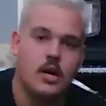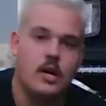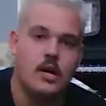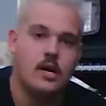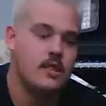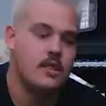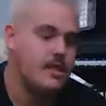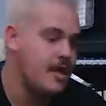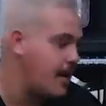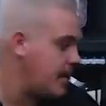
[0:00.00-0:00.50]
kind
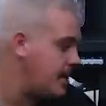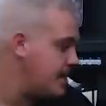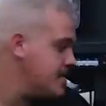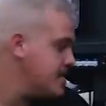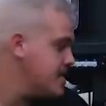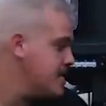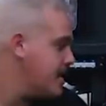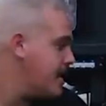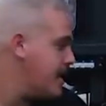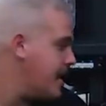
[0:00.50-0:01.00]
of thing,
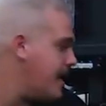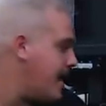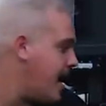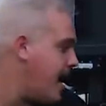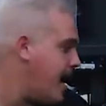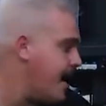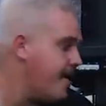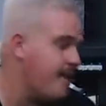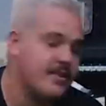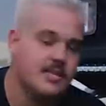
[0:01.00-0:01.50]
it,
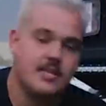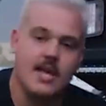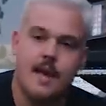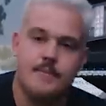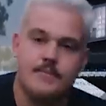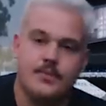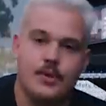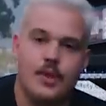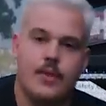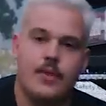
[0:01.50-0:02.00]
uh, that's
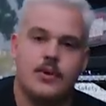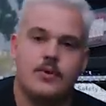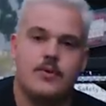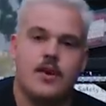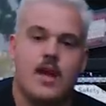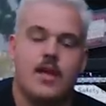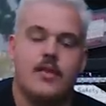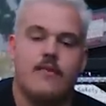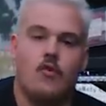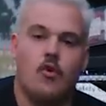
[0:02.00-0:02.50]
absolutely
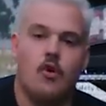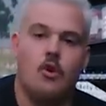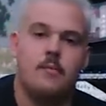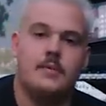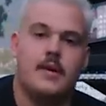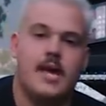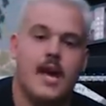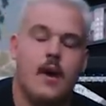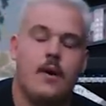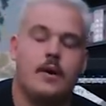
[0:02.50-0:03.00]
transformed
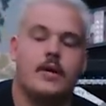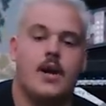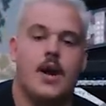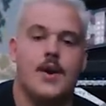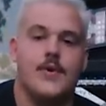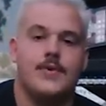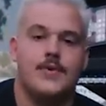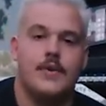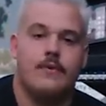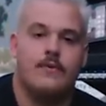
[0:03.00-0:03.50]
how it
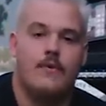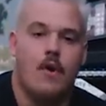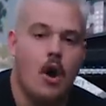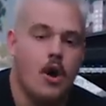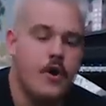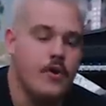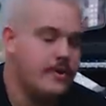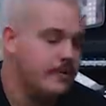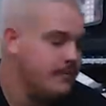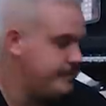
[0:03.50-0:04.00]
goes
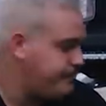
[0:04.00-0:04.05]
off-road.